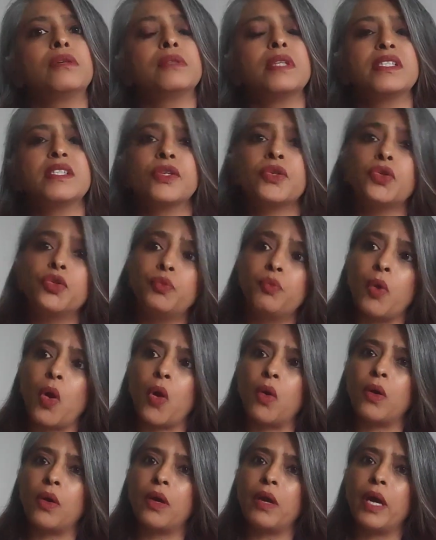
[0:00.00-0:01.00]
there's a
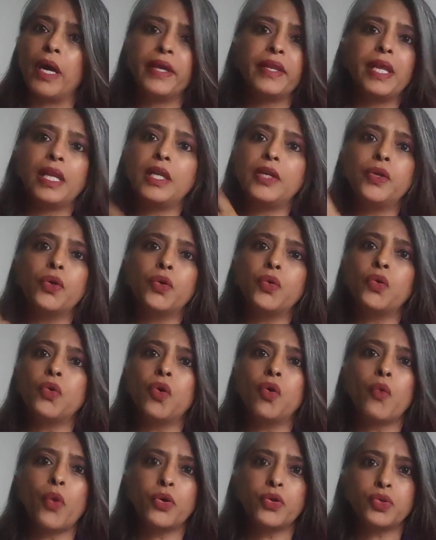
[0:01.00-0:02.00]
roadblock, I really don't
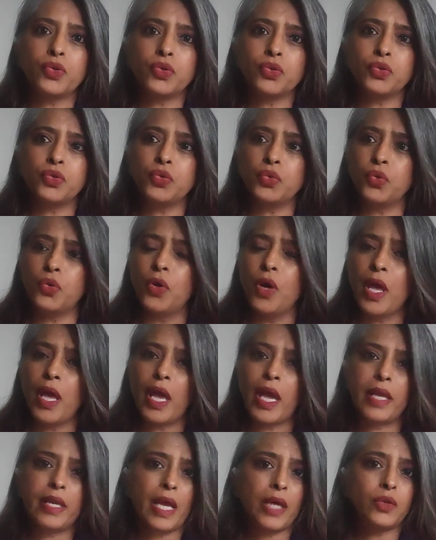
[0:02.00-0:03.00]
know what to do
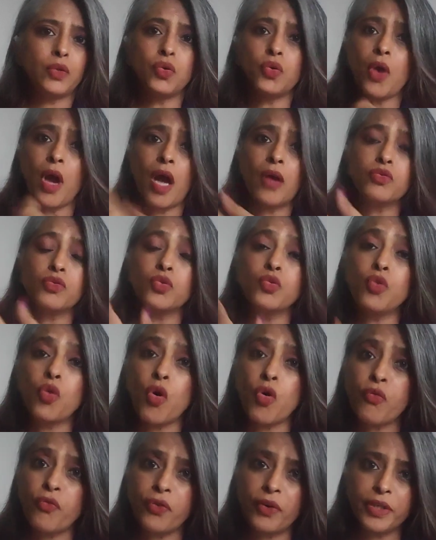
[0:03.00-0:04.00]
and I don't know how to
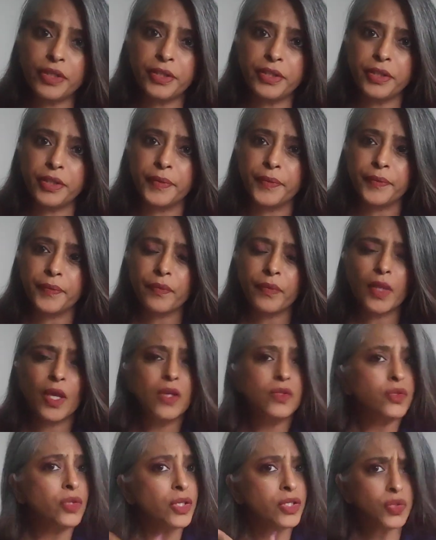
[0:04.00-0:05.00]
go further.
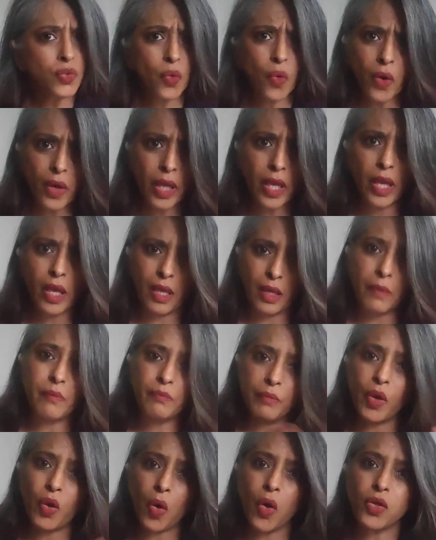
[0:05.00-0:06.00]
So it's okay,
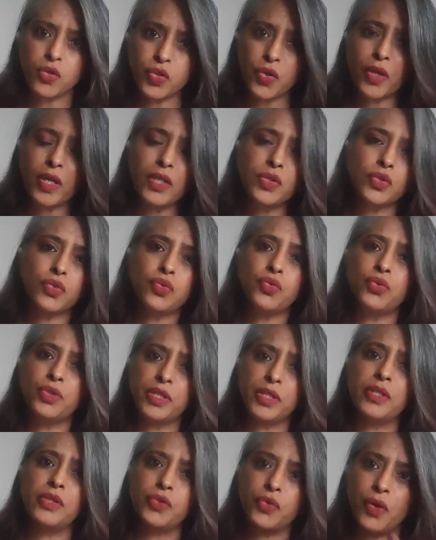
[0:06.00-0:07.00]
because you're a
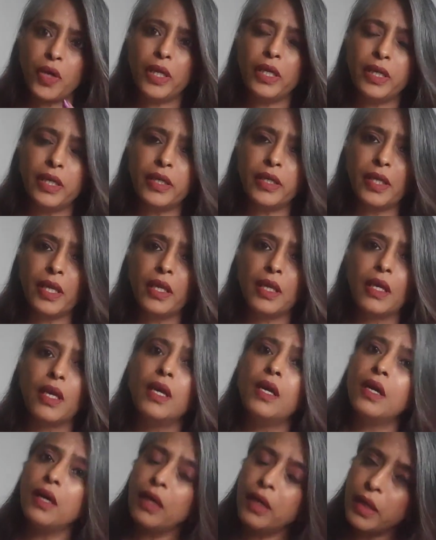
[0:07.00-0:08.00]
student, you are learning,
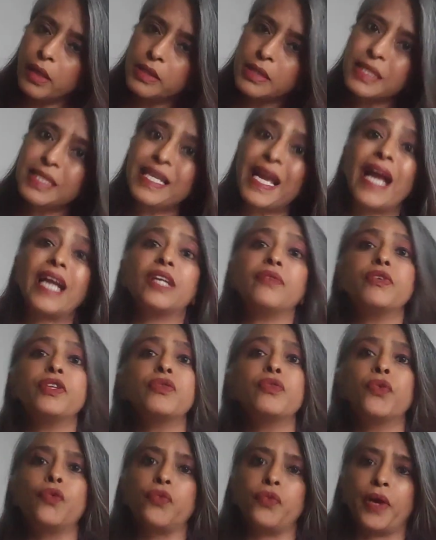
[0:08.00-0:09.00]
start
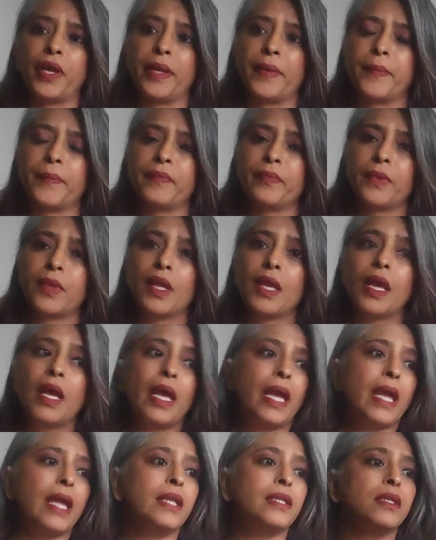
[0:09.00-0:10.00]
with 4-5
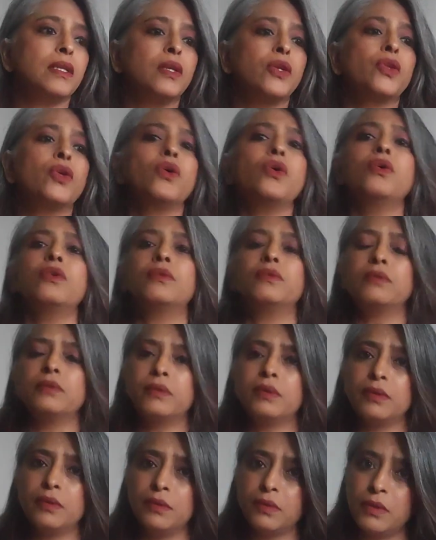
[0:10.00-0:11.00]
and
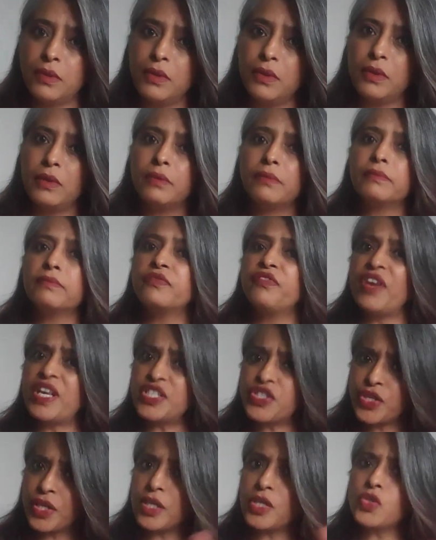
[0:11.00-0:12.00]

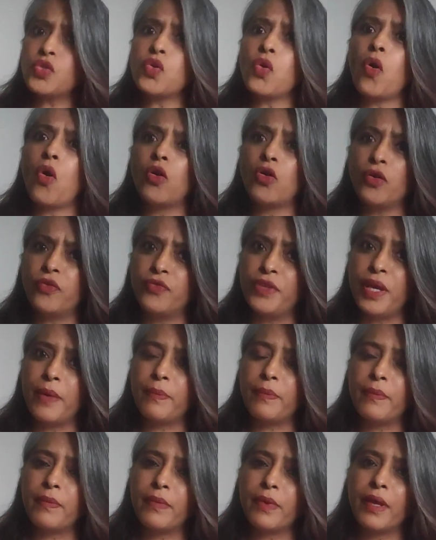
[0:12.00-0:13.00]
venture into all of
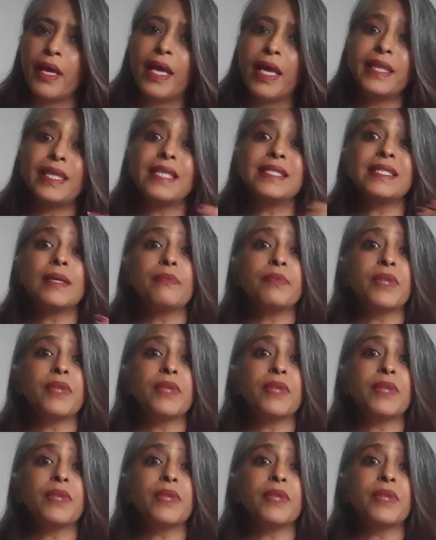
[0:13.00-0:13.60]
them. And then